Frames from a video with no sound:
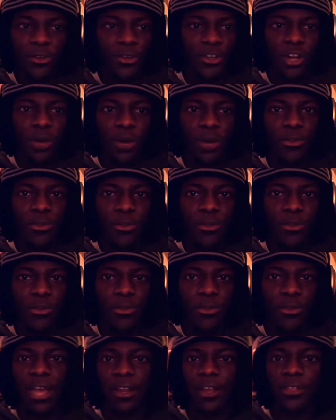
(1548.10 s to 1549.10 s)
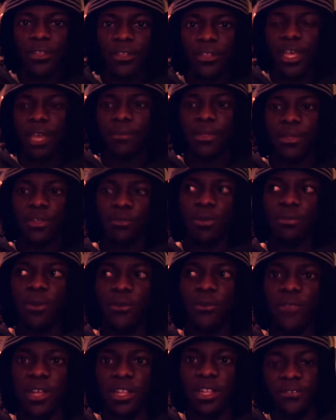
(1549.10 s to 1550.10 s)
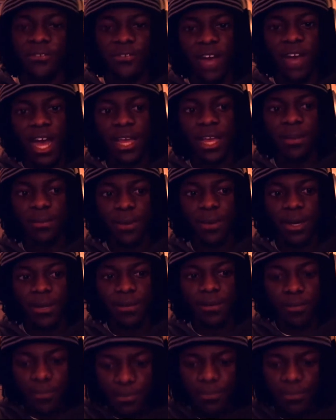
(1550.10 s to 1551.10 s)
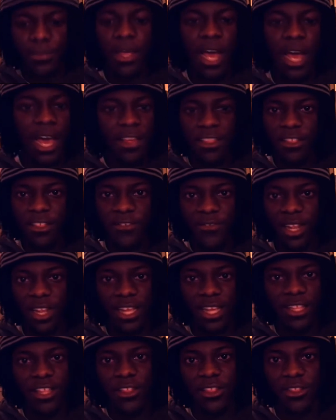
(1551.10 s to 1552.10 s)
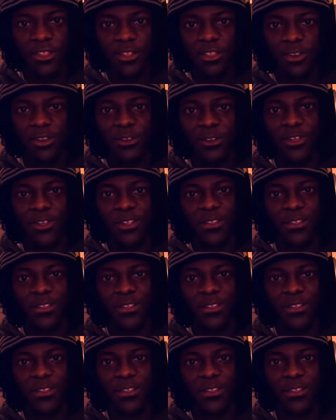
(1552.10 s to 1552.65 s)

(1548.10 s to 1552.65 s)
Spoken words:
can always go out and buy another game and you'll be perfectly fine, but I just feel like this, you know,